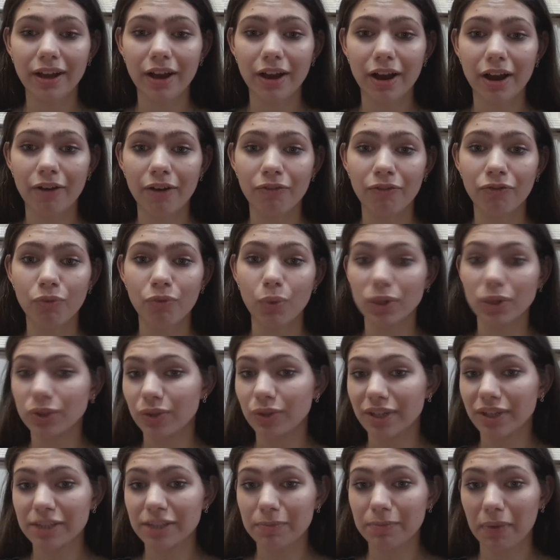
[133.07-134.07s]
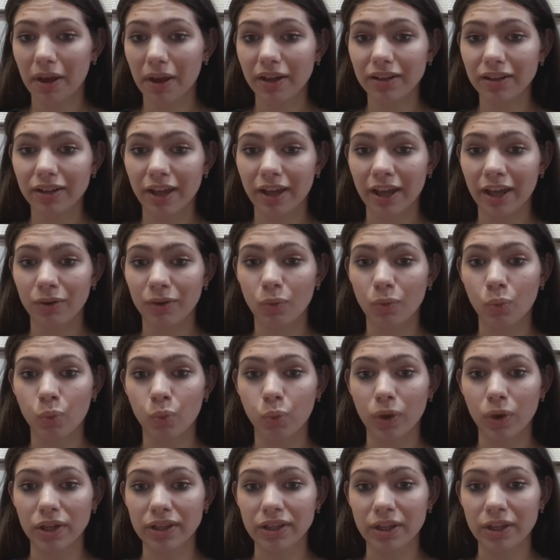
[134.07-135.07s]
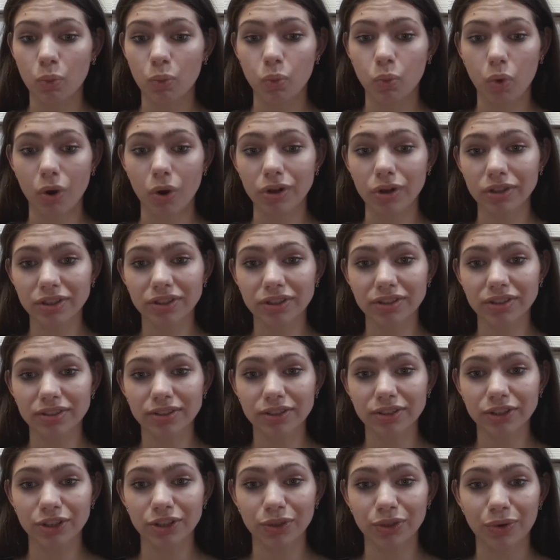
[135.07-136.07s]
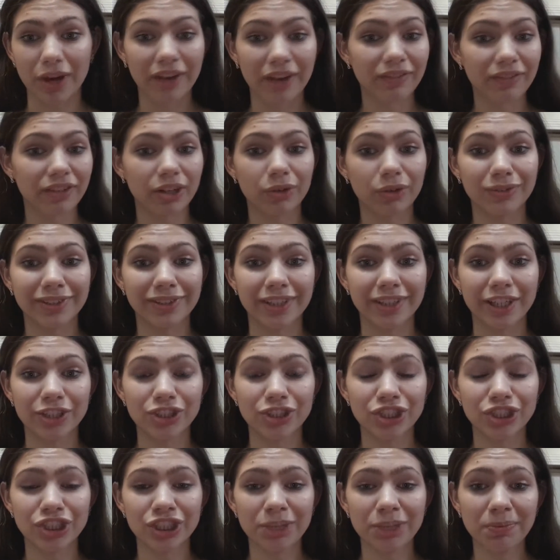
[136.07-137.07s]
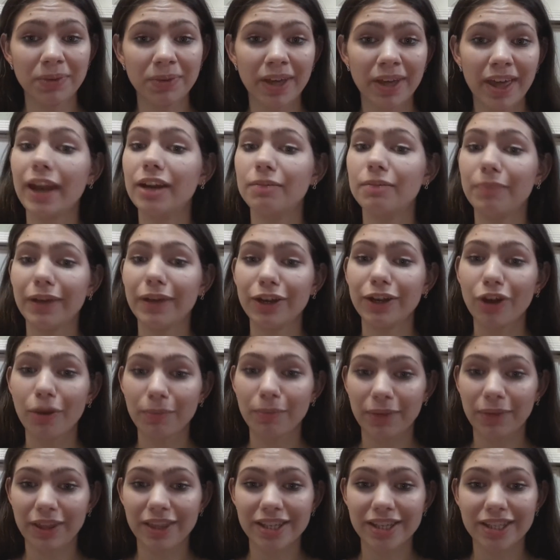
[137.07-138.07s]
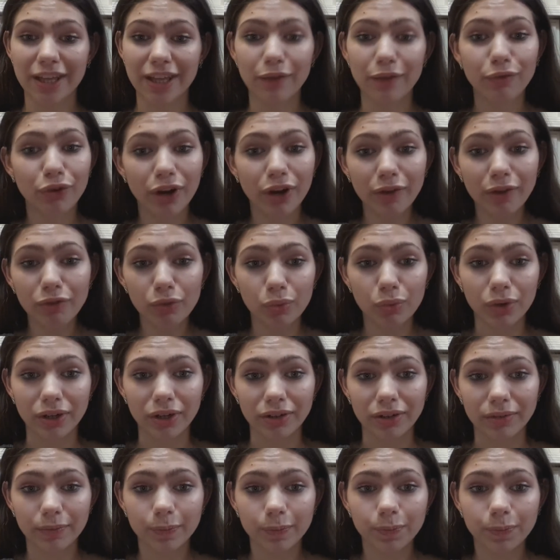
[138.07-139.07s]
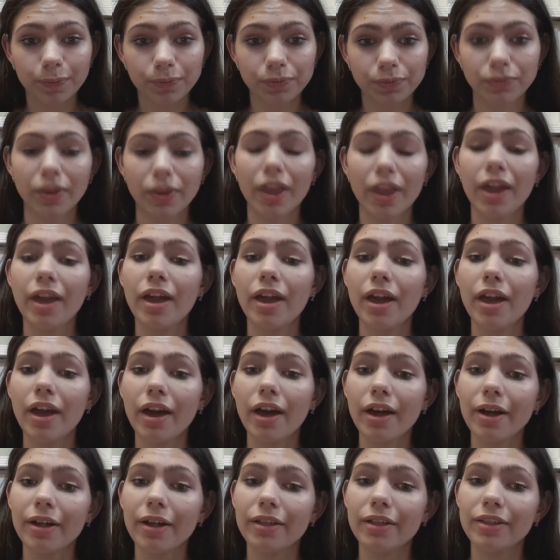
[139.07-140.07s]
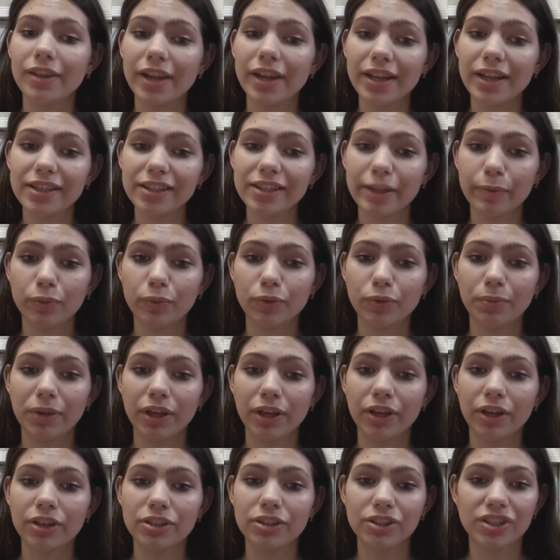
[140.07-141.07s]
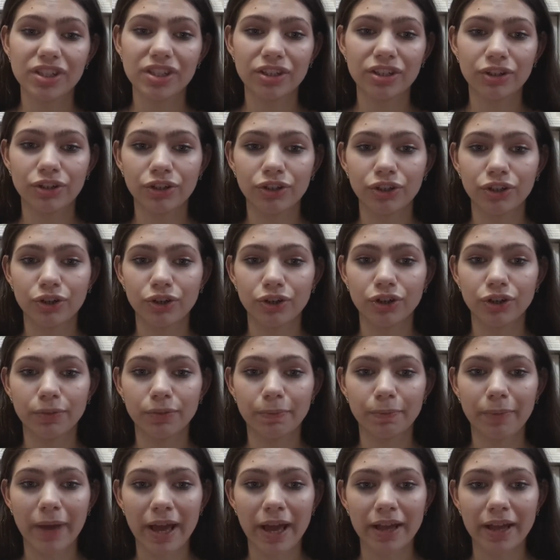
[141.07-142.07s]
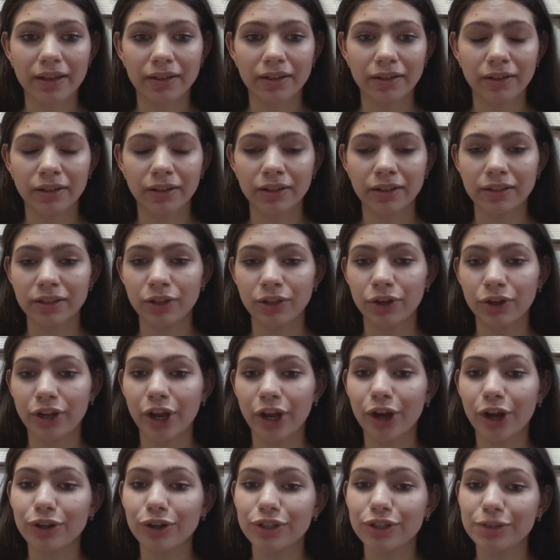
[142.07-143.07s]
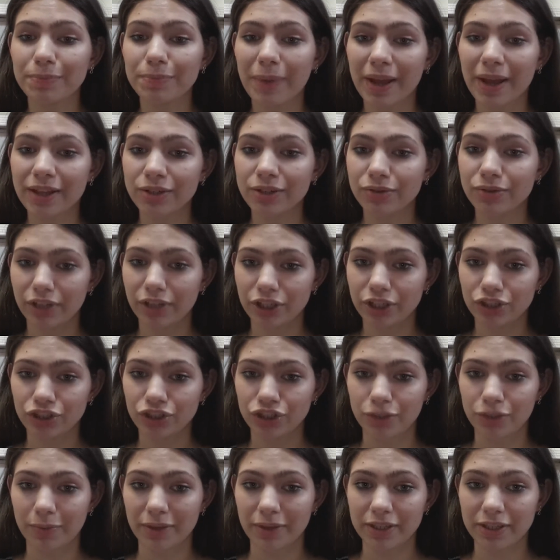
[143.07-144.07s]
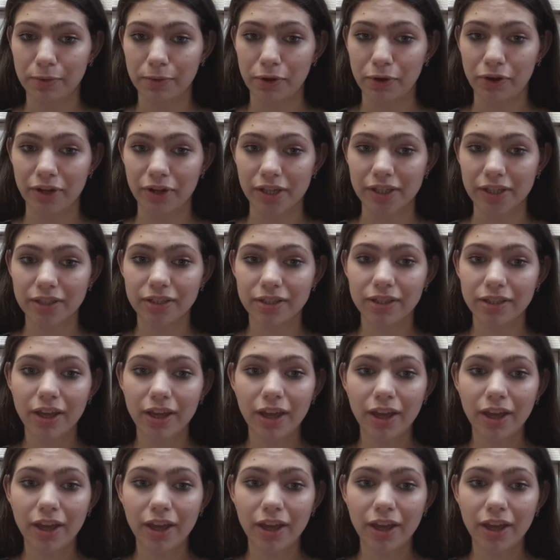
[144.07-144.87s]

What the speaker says: of what to expect and what they want to have in a relationship, and it may not be the same for everyone. The next tip would be consider your character's past relationship experience.